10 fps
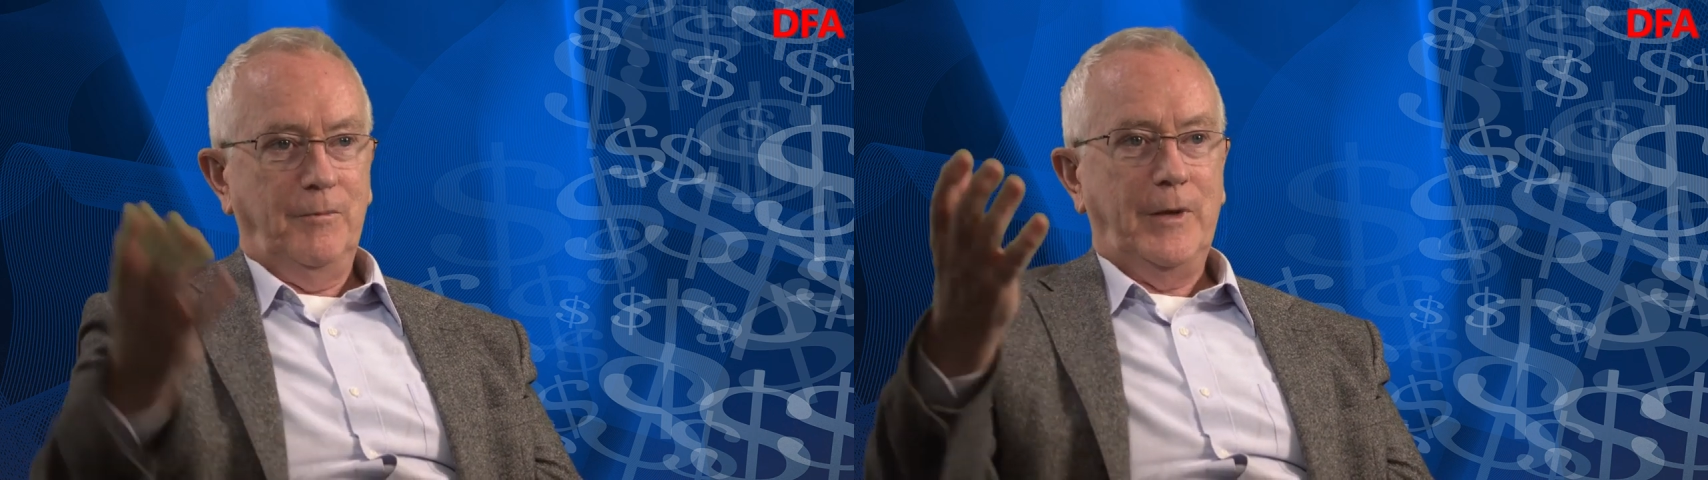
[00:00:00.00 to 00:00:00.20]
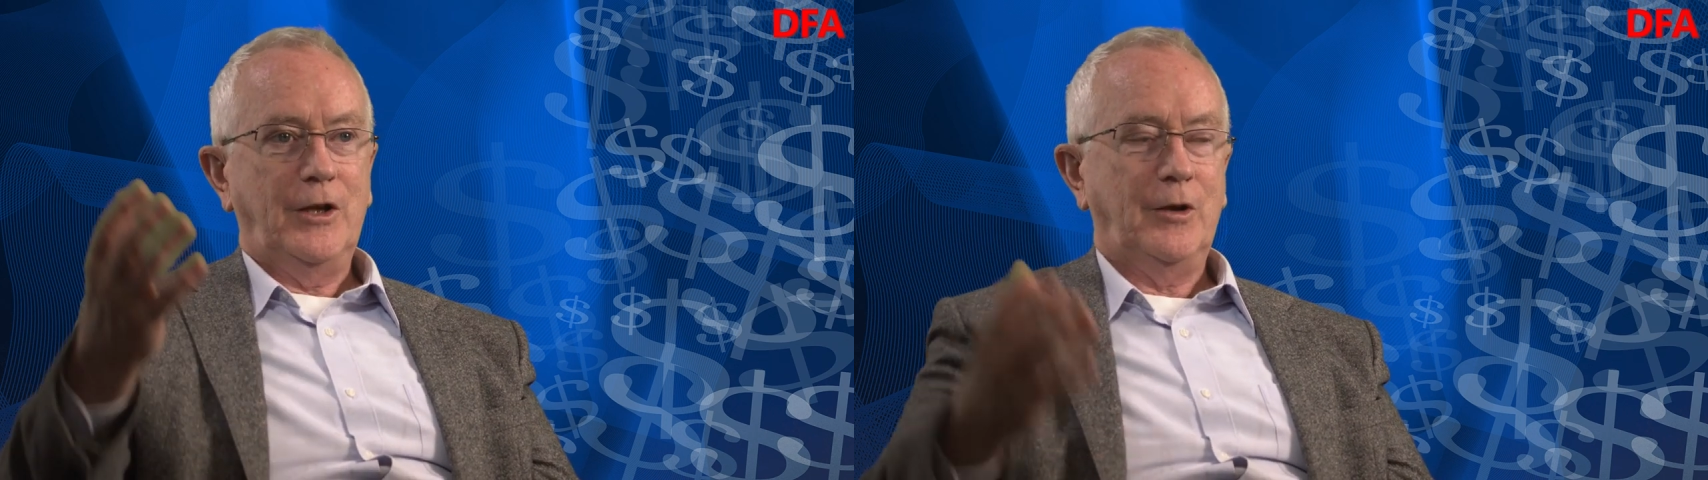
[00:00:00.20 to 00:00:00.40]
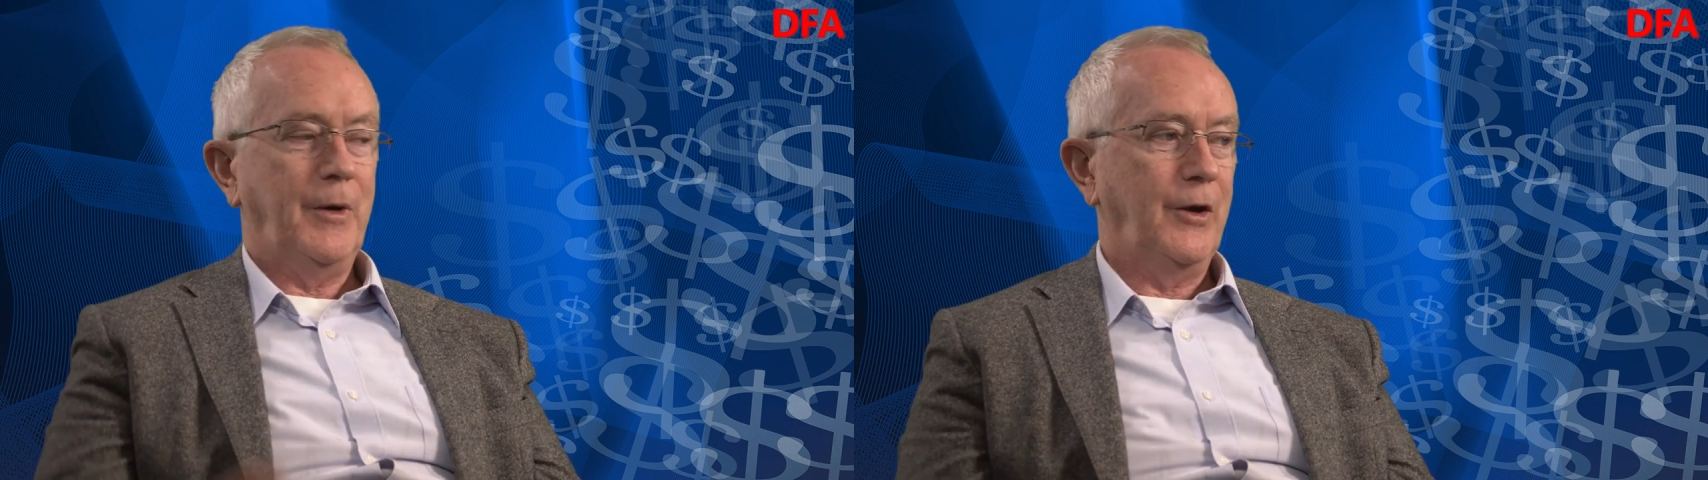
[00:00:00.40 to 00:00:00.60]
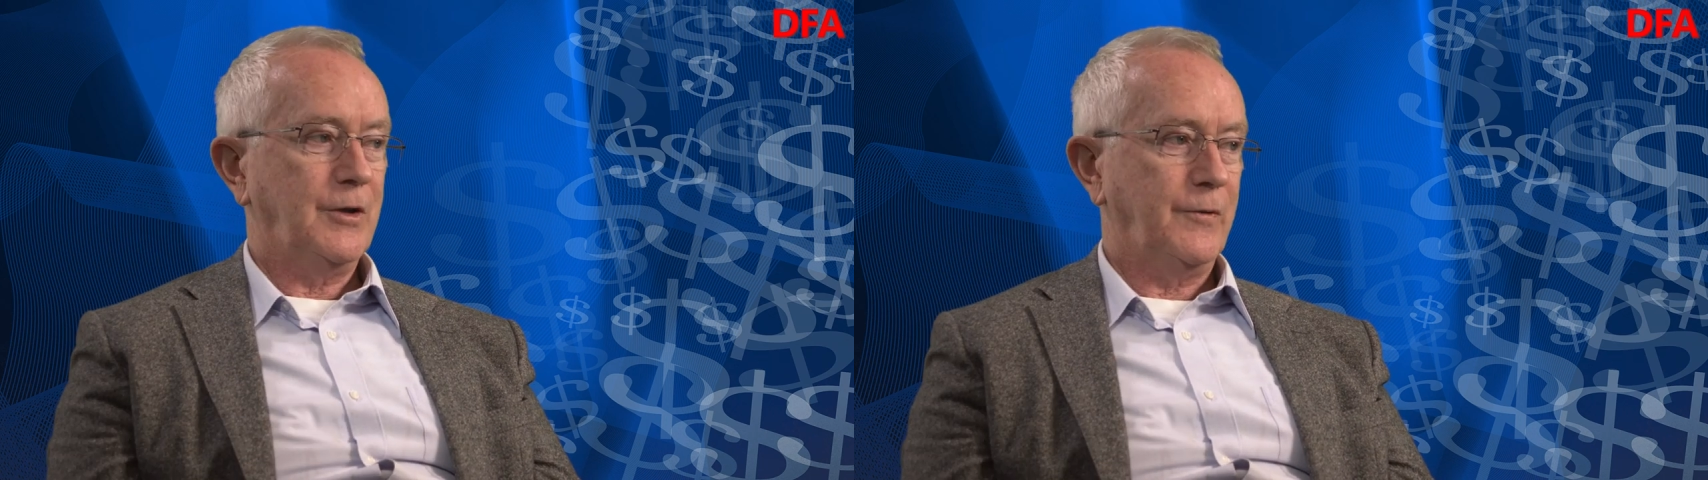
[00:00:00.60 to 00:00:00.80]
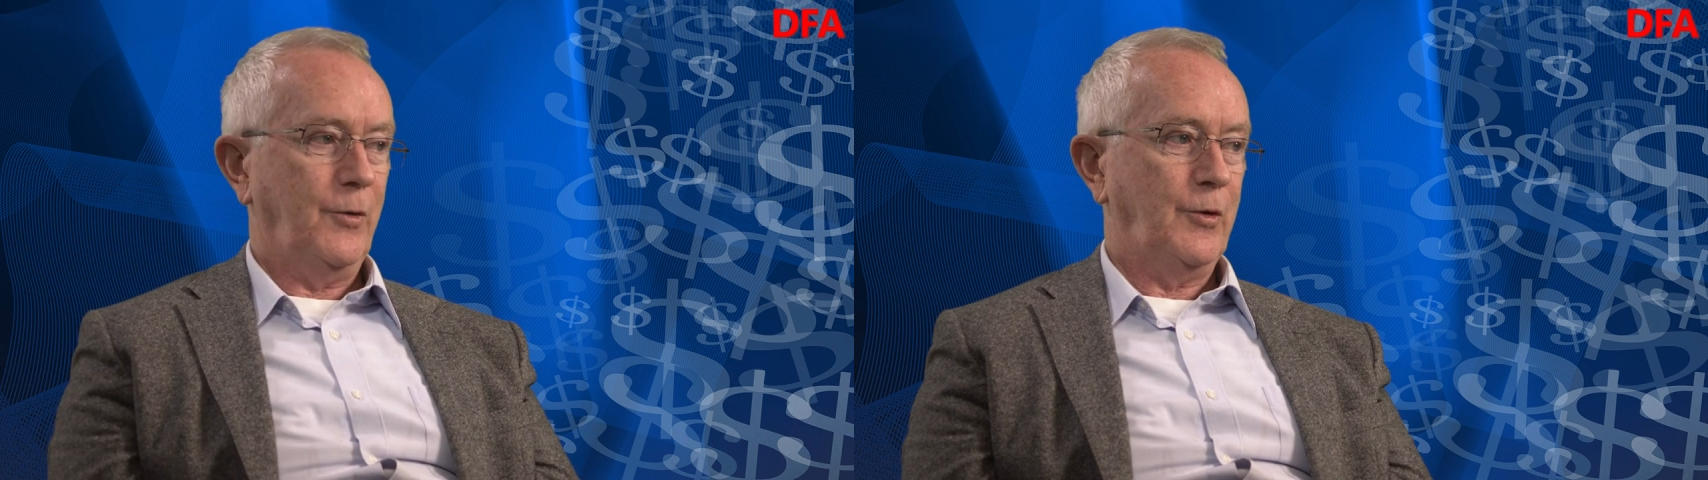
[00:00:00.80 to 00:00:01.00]
man the
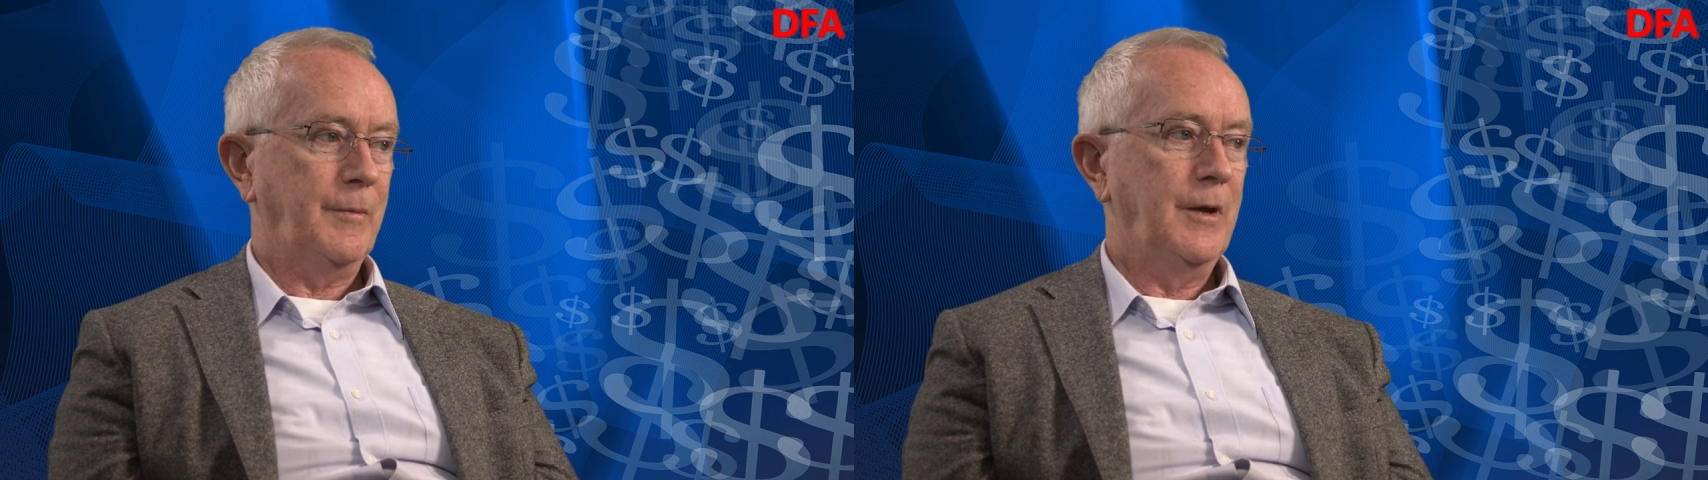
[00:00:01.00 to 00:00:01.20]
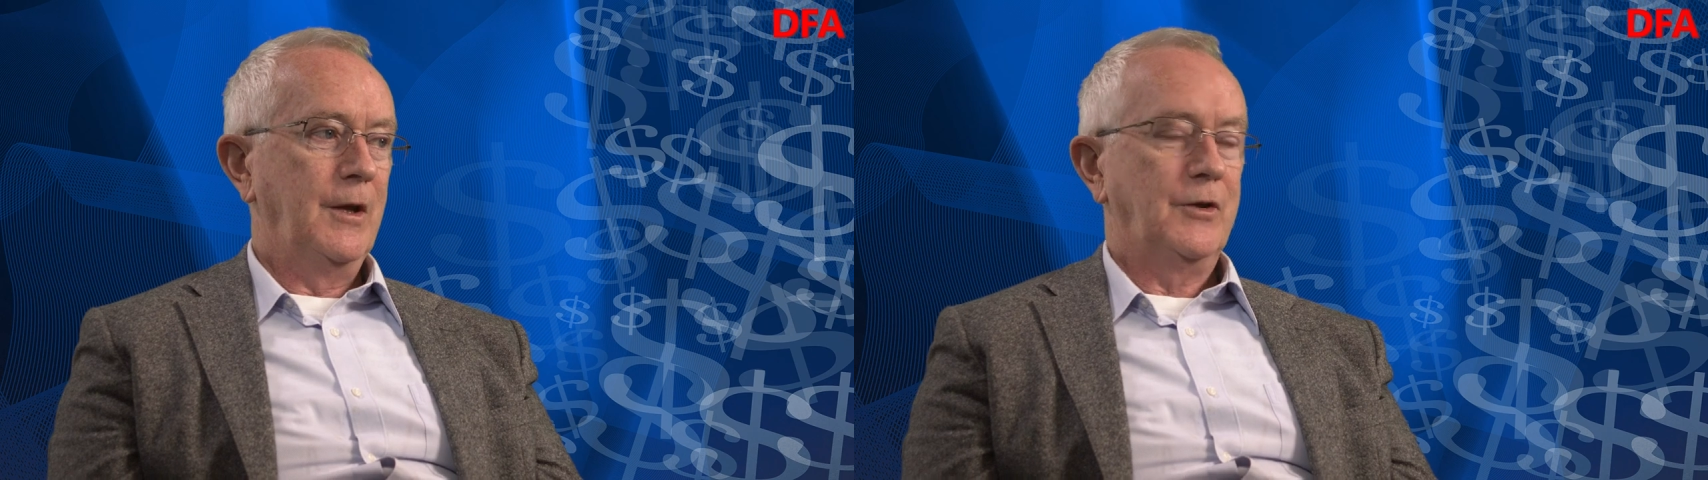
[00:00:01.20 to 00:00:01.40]
boats for them.